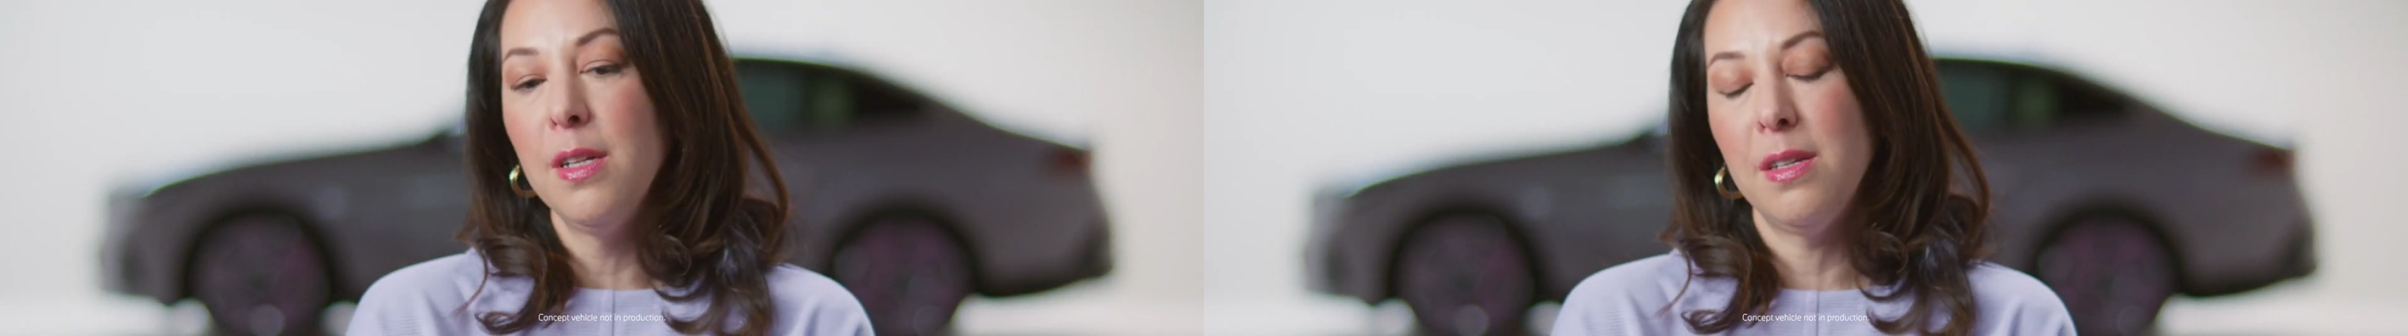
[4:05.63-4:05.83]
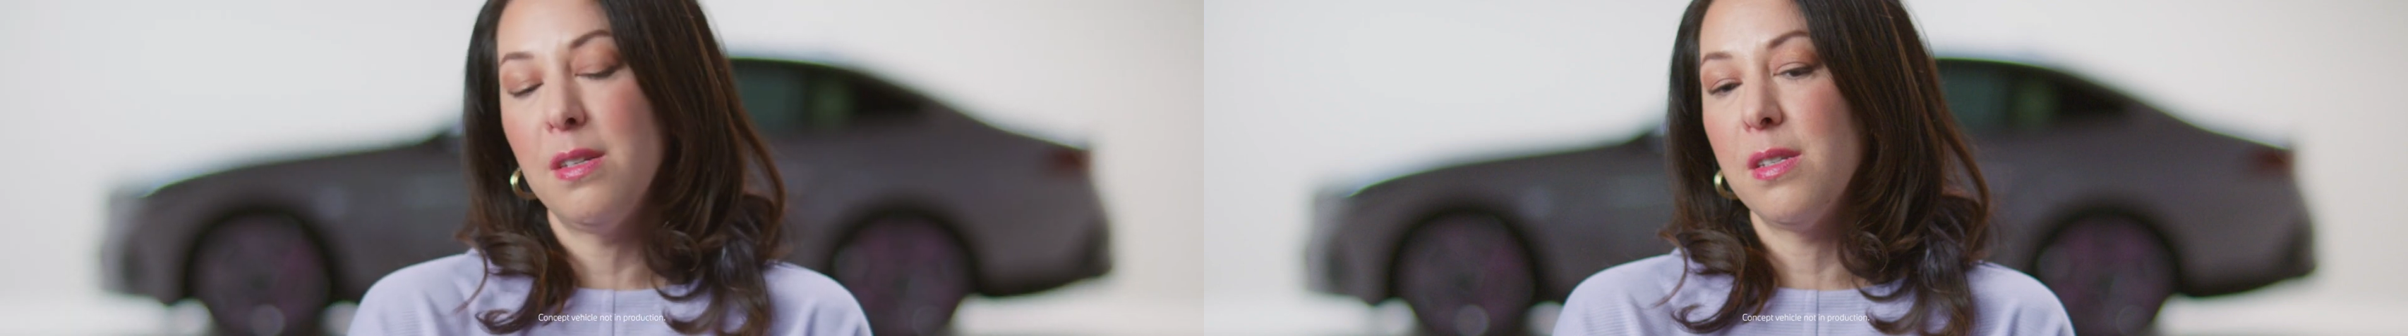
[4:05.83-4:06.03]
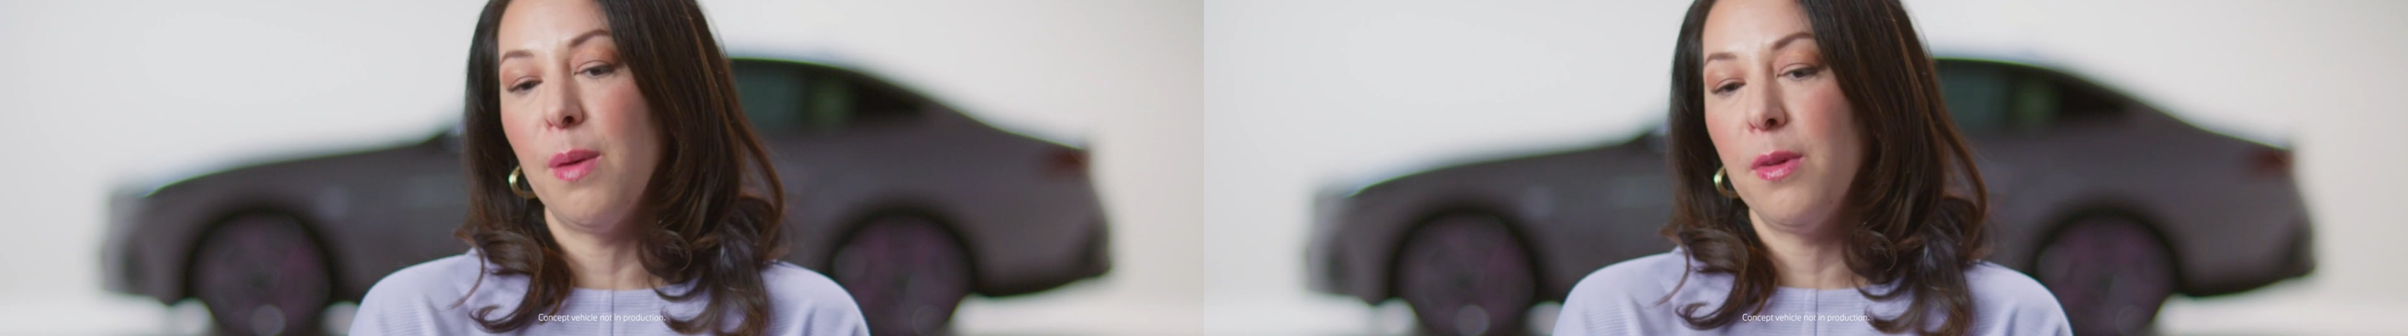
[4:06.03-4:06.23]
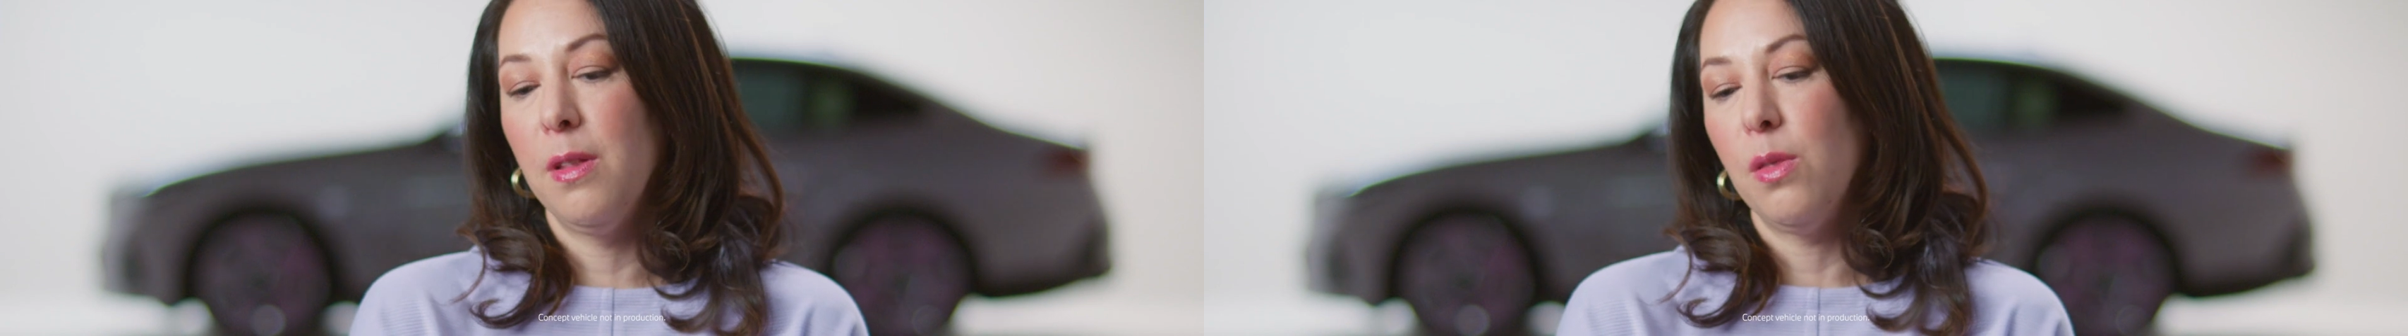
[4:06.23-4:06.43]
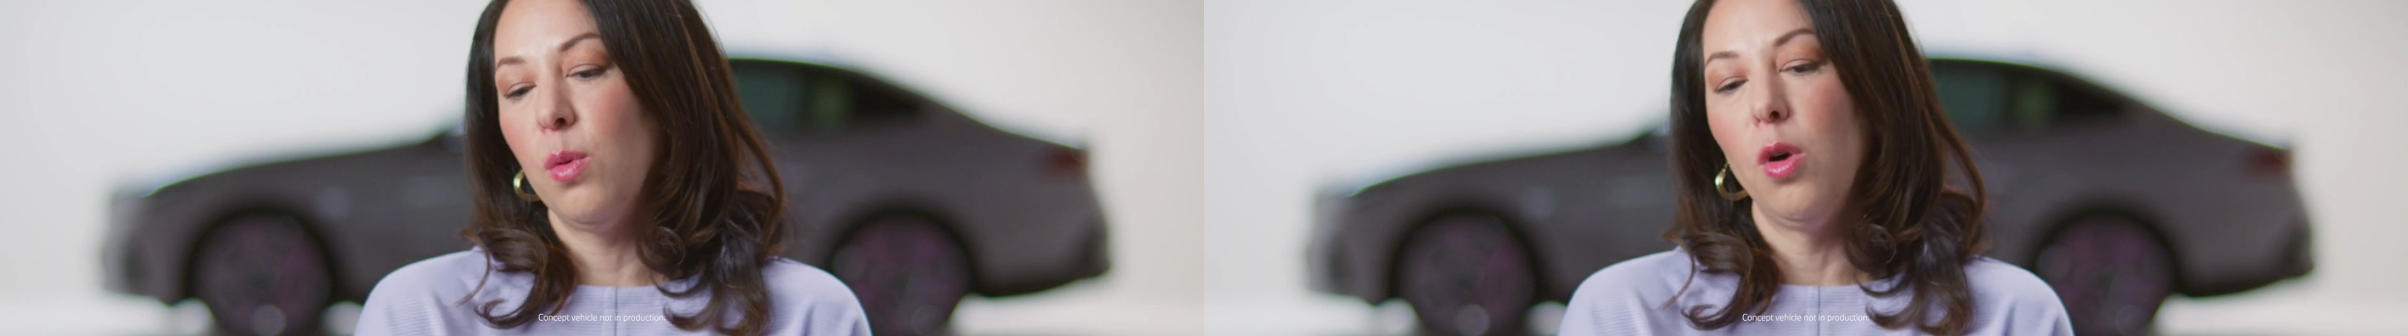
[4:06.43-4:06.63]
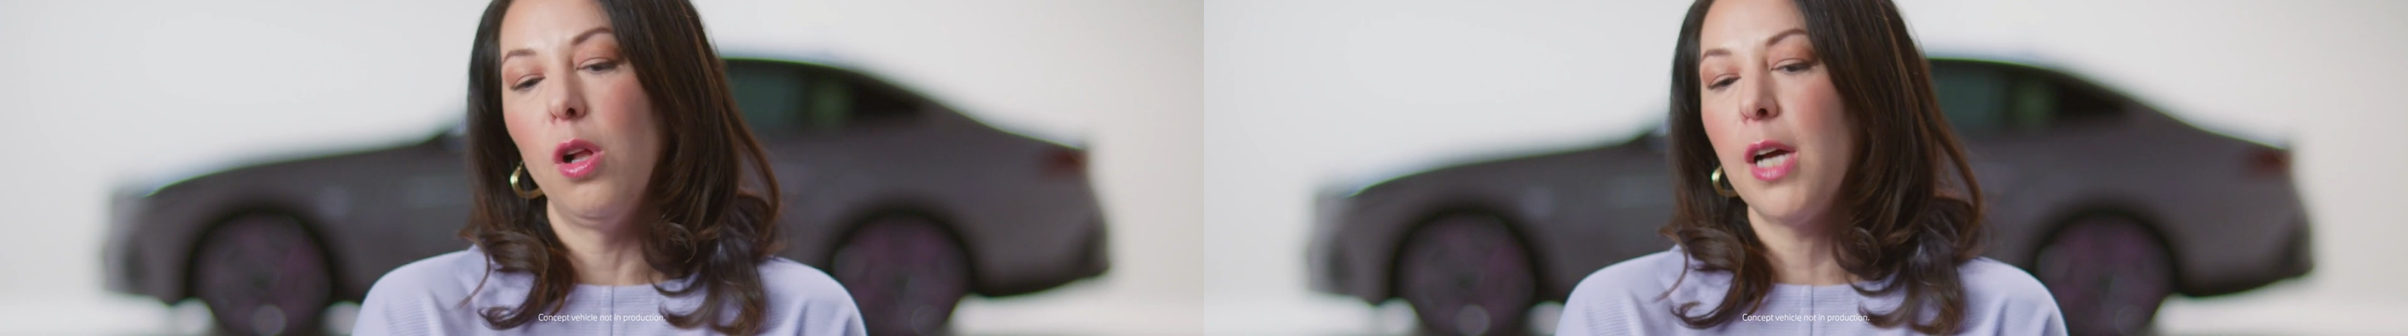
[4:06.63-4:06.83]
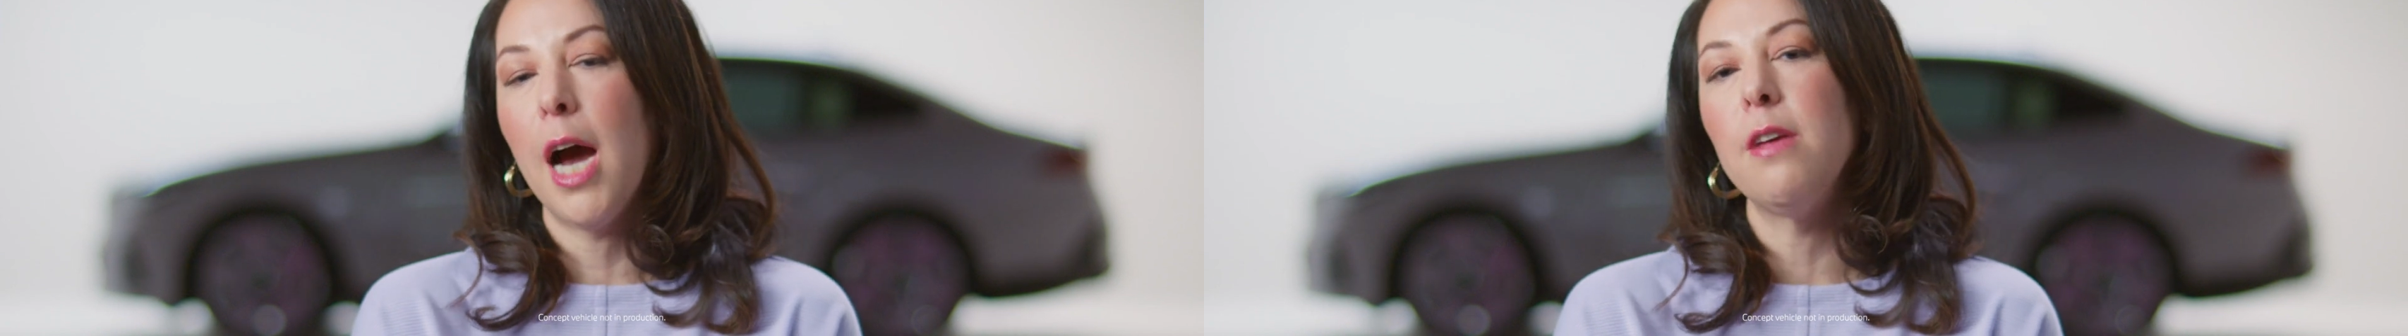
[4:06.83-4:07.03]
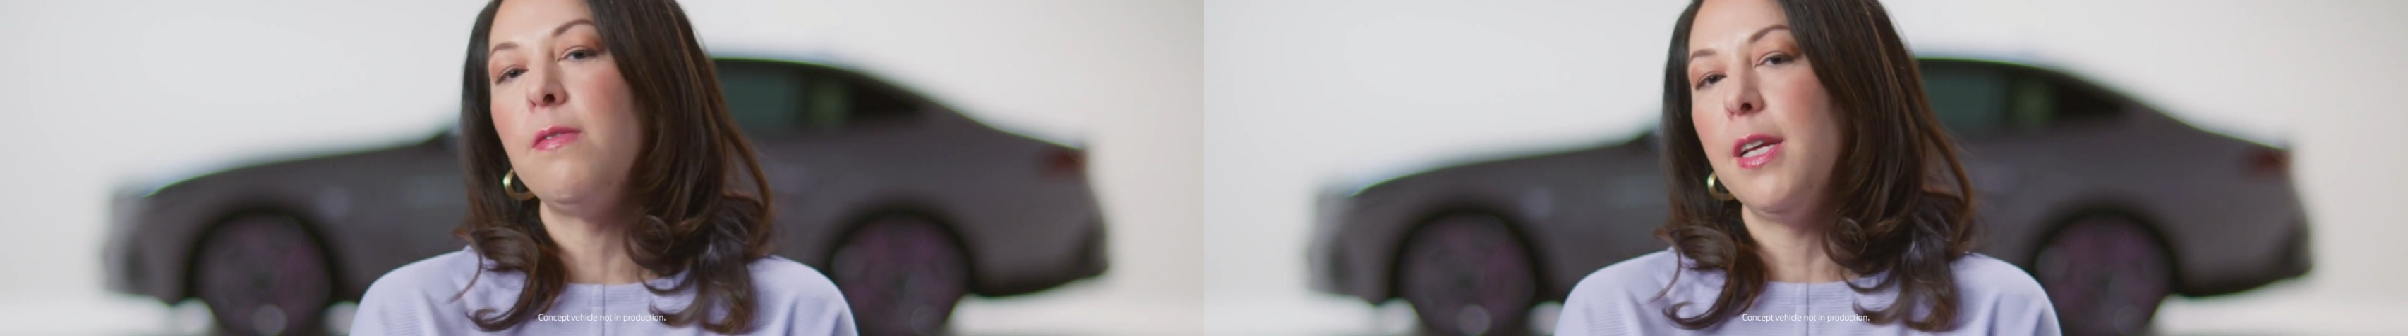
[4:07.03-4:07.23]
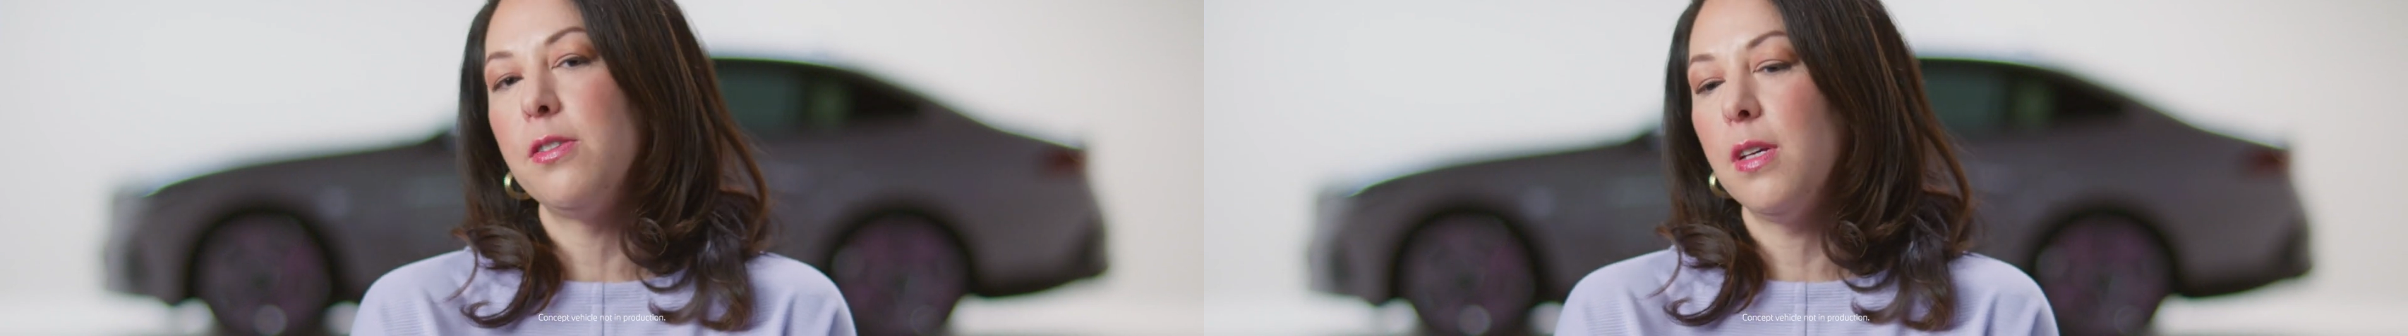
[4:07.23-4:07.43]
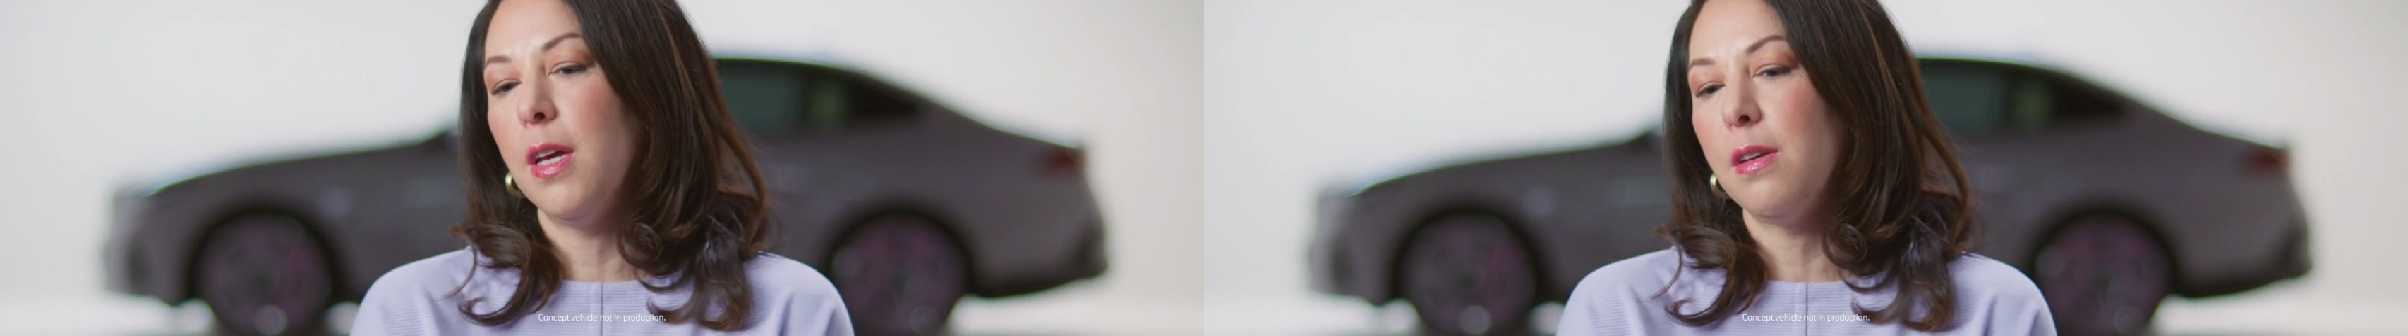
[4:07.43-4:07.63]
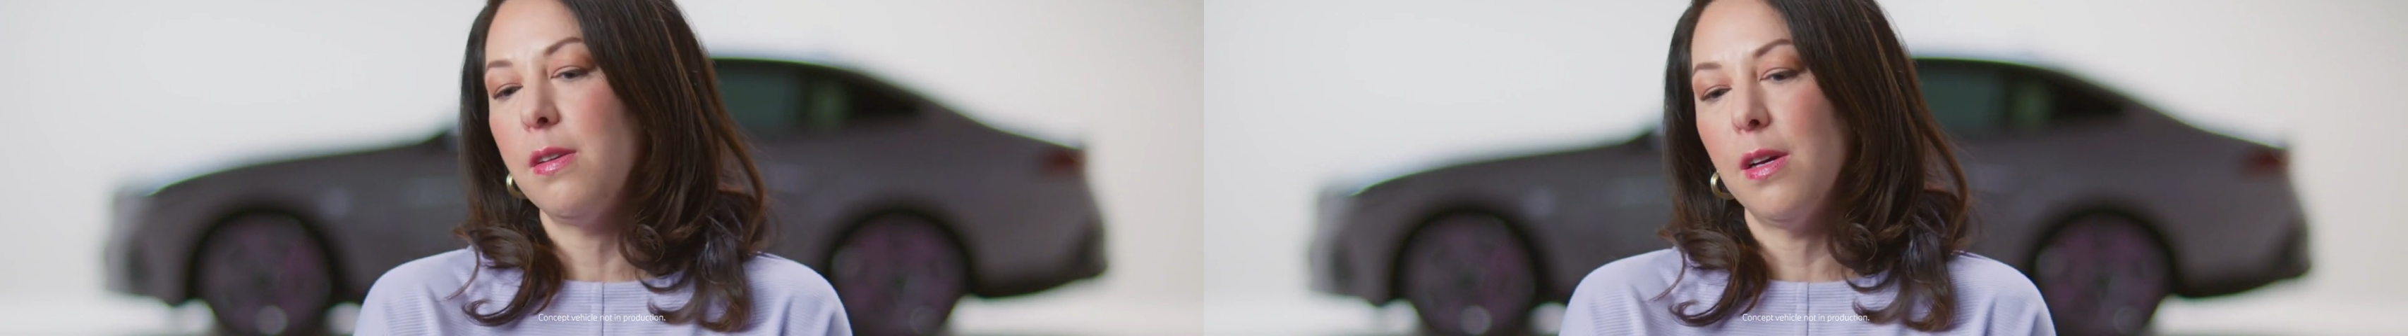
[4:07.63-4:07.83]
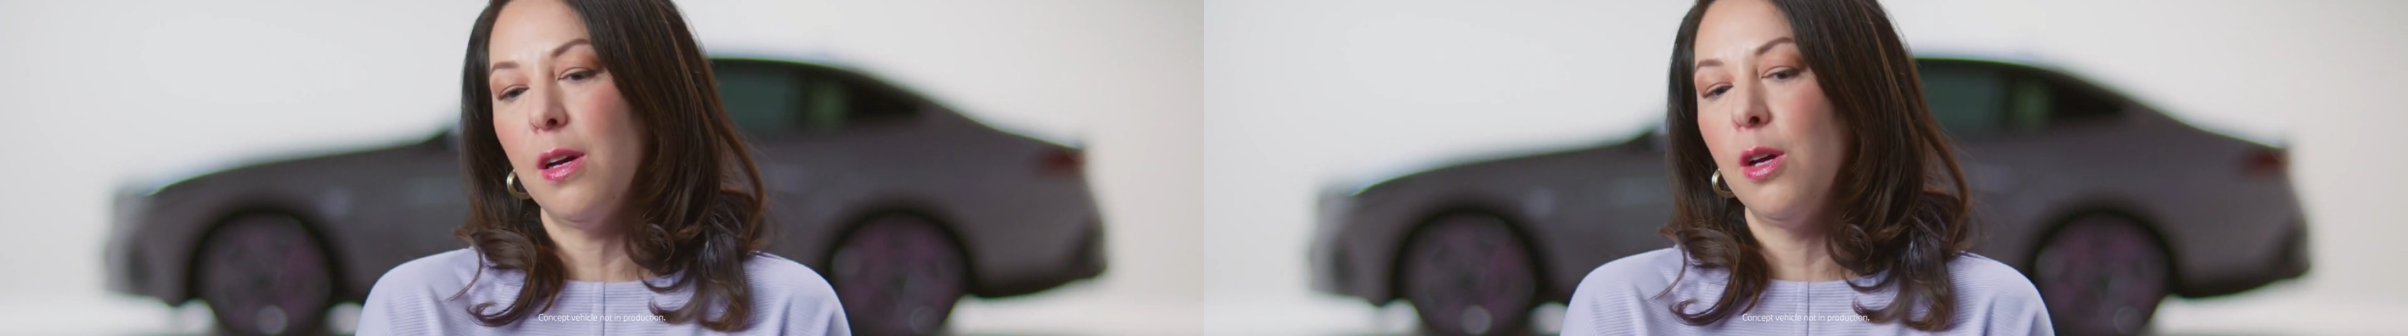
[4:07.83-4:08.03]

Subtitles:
this is something that the world kind of needs to get